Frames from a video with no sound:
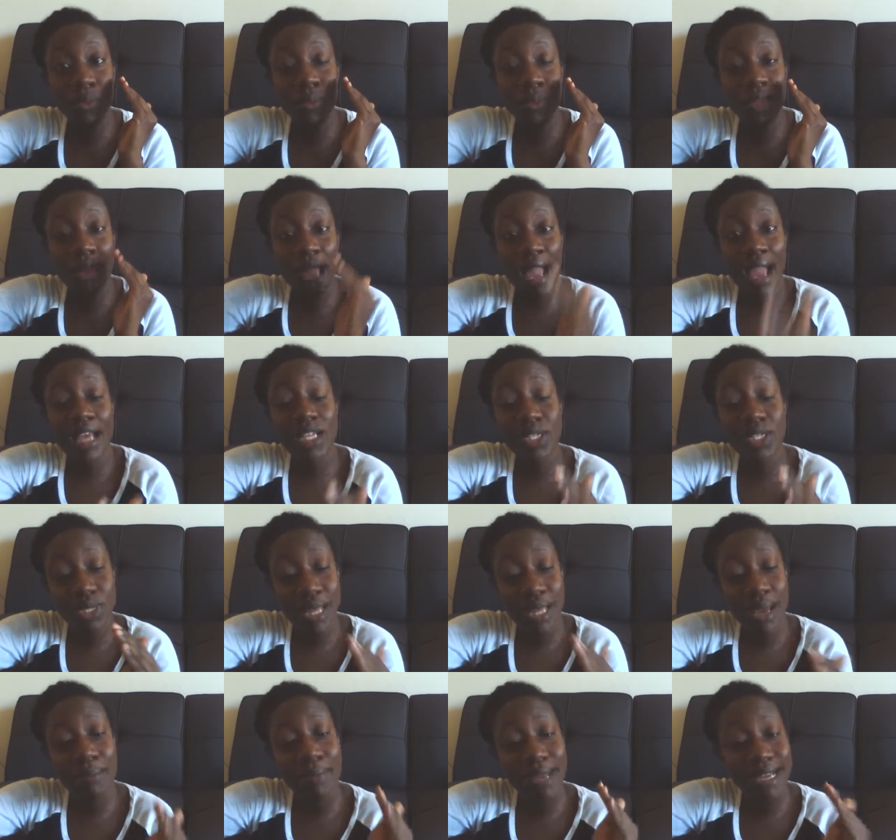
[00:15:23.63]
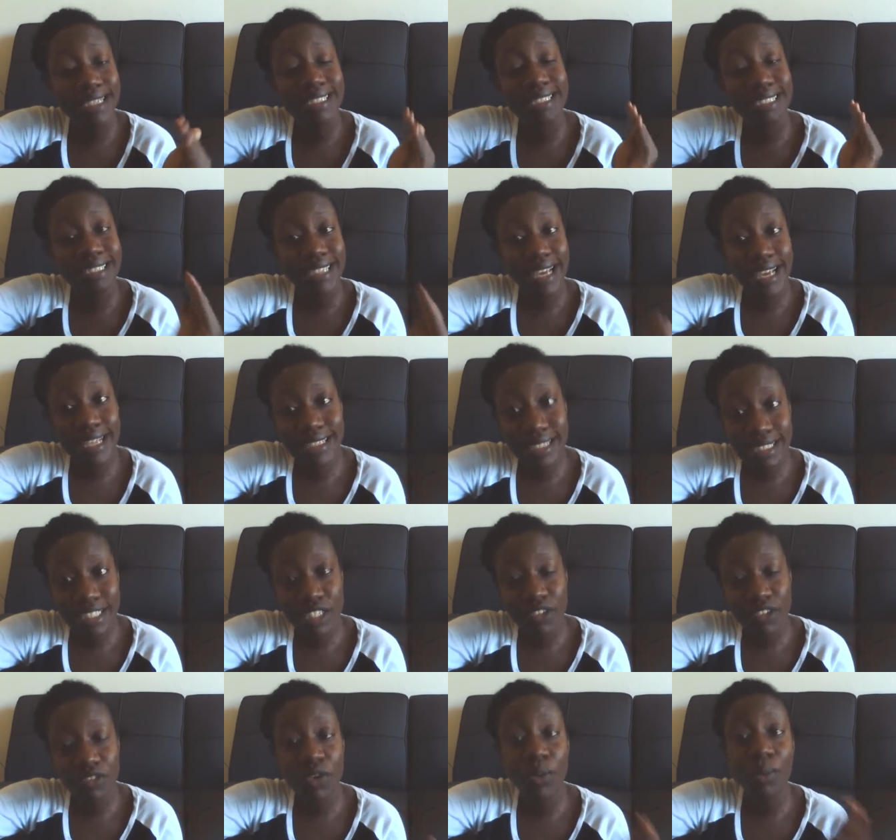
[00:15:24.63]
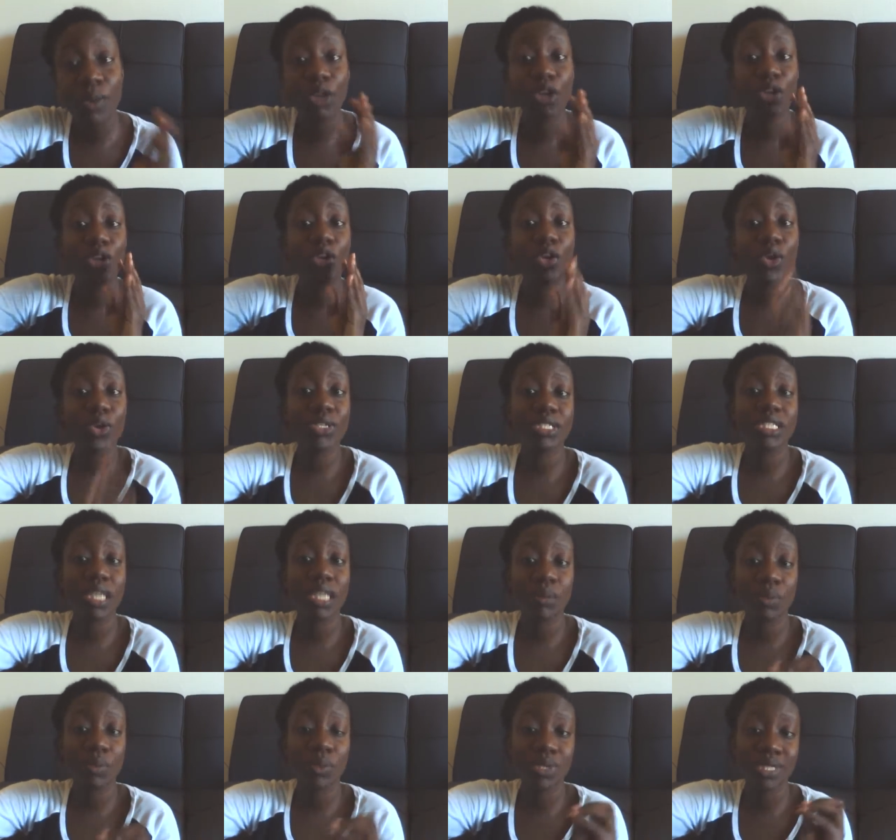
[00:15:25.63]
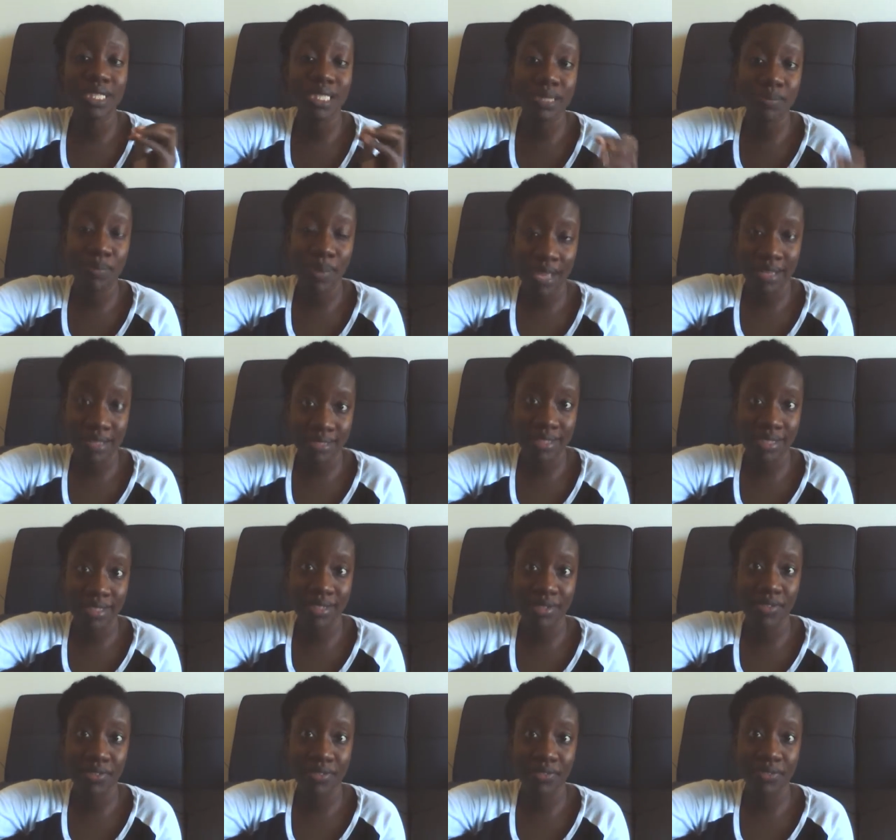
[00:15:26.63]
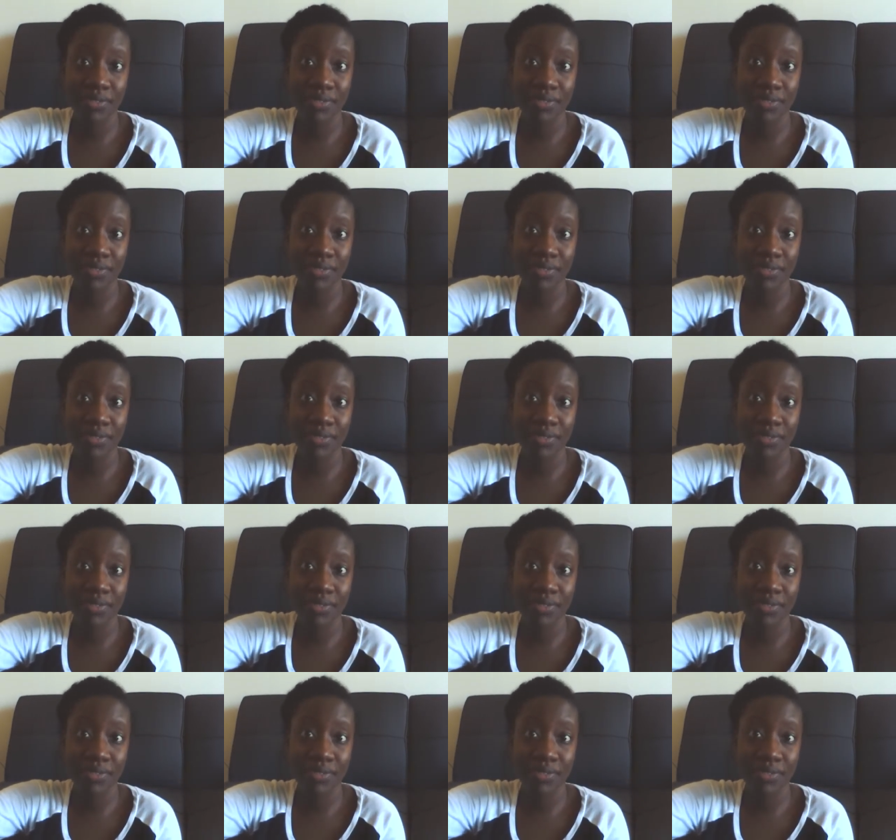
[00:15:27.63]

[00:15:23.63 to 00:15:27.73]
the answer that makes sense from a nursing perspective.